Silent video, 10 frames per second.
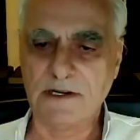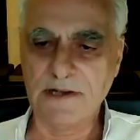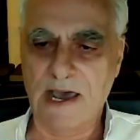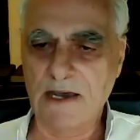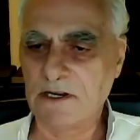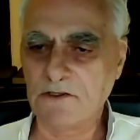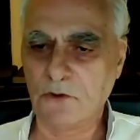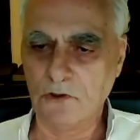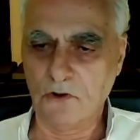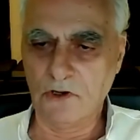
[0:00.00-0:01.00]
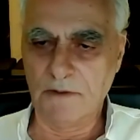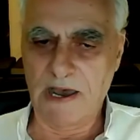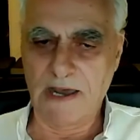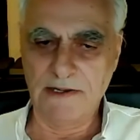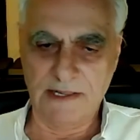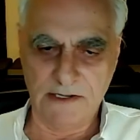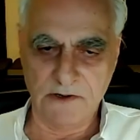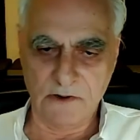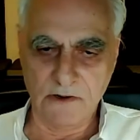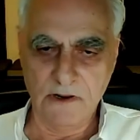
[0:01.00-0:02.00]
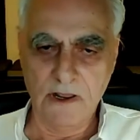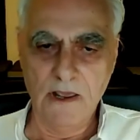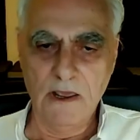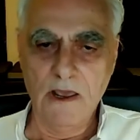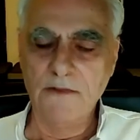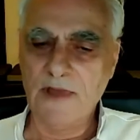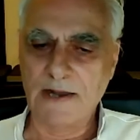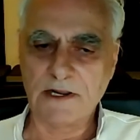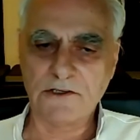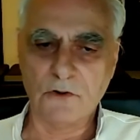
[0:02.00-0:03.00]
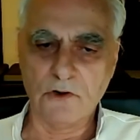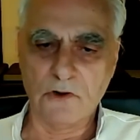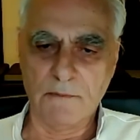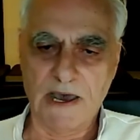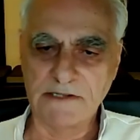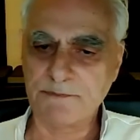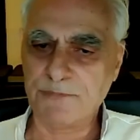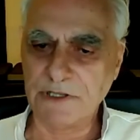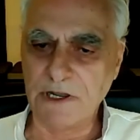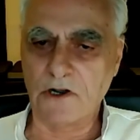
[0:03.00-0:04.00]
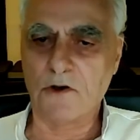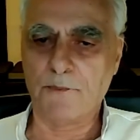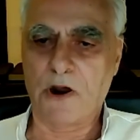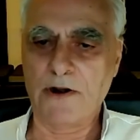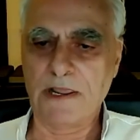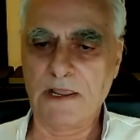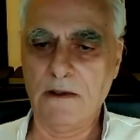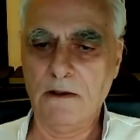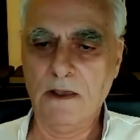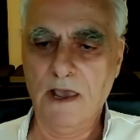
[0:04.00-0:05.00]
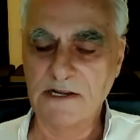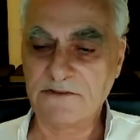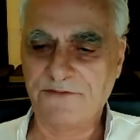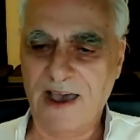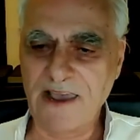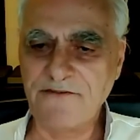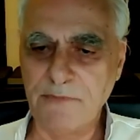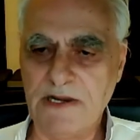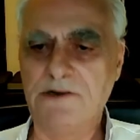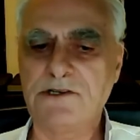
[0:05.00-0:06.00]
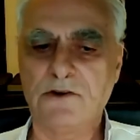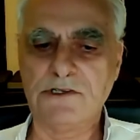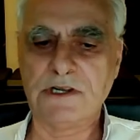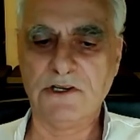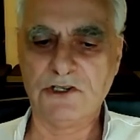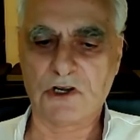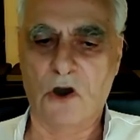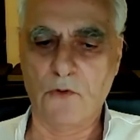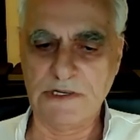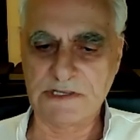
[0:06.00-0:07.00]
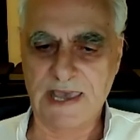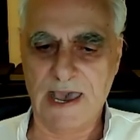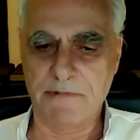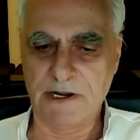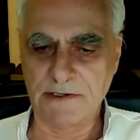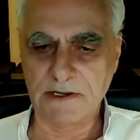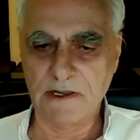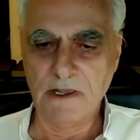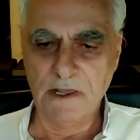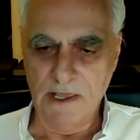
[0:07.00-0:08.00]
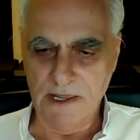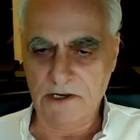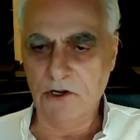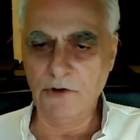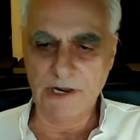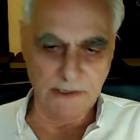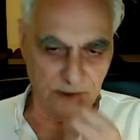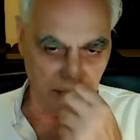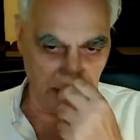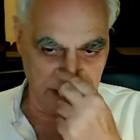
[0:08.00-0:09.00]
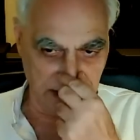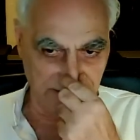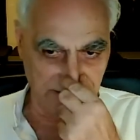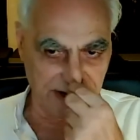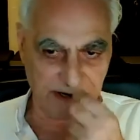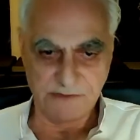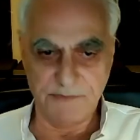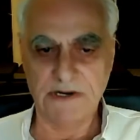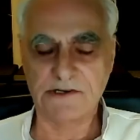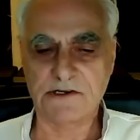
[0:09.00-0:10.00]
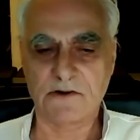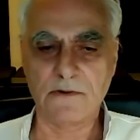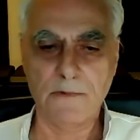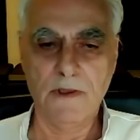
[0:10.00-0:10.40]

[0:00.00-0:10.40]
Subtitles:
a Nahdlatul Ulama leader. Nahdlatul Ulama's political party has 5 ministers in Jokowi's cabinet, including the religious affairs minister.